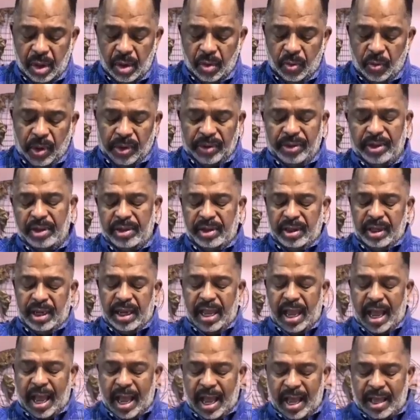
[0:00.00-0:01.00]
Whether the
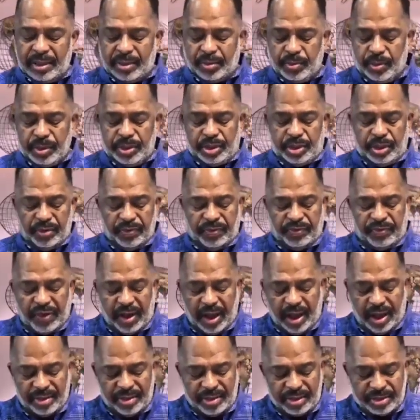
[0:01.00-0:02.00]
gods which your
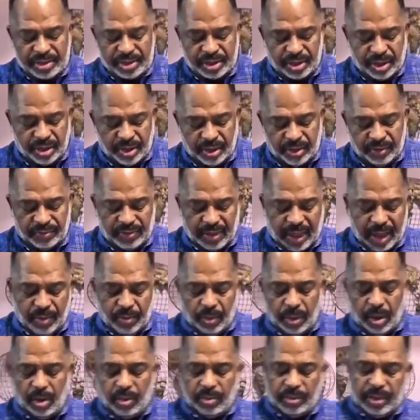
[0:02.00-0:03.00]
father served that
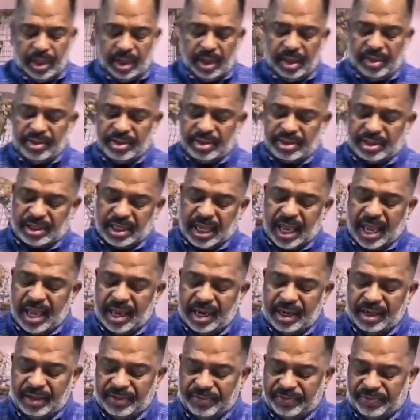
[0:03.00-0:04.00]
were on the other side
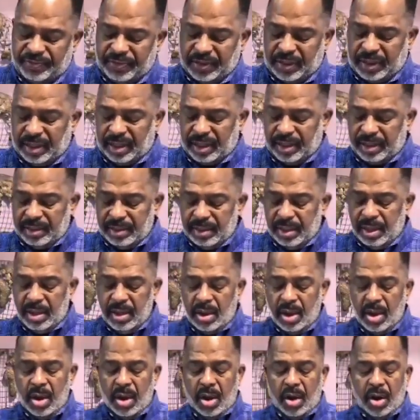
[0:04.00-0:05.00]
of the flood
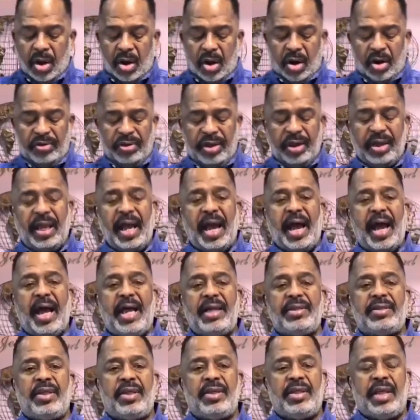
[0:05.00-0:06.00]
or the
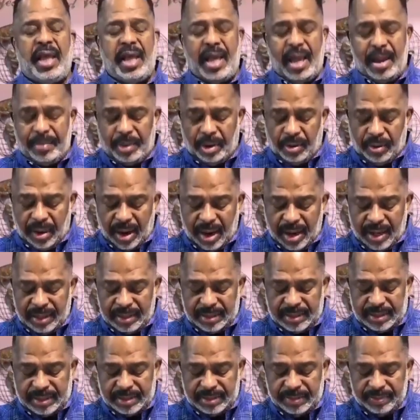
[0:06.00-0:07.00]
gods of the
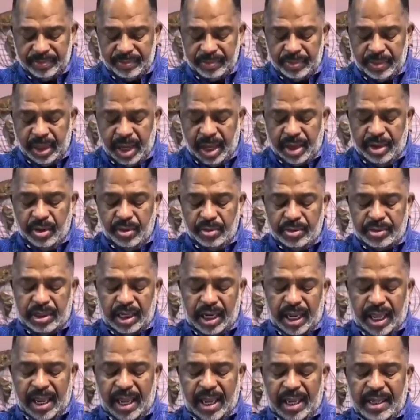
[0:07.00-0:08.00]
Amorites in whose
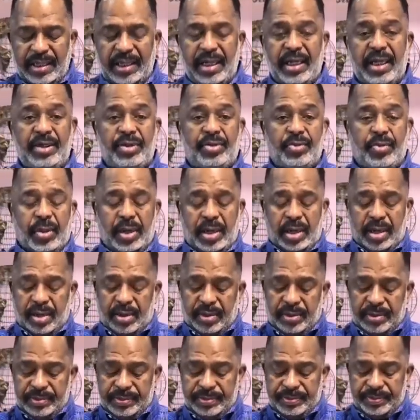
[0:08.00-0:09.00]
land ye
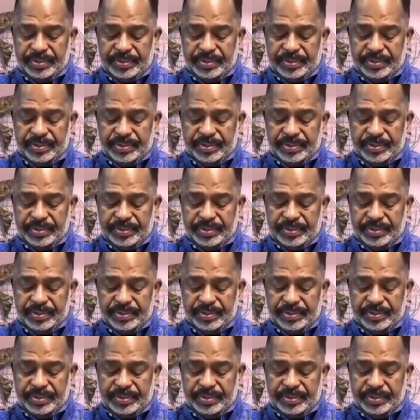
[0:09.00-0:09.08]
dwell.